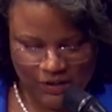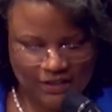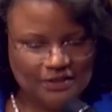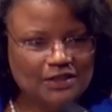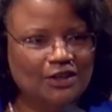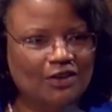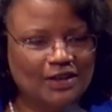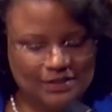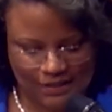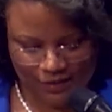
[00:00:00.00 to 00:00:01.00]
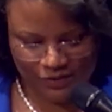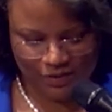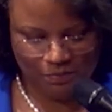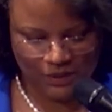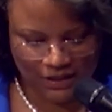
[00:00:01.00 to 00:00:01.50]
We consider ourselves
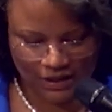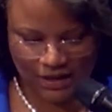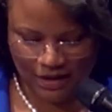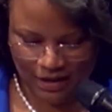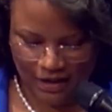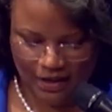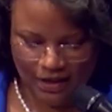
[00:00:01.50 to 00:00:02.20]
to be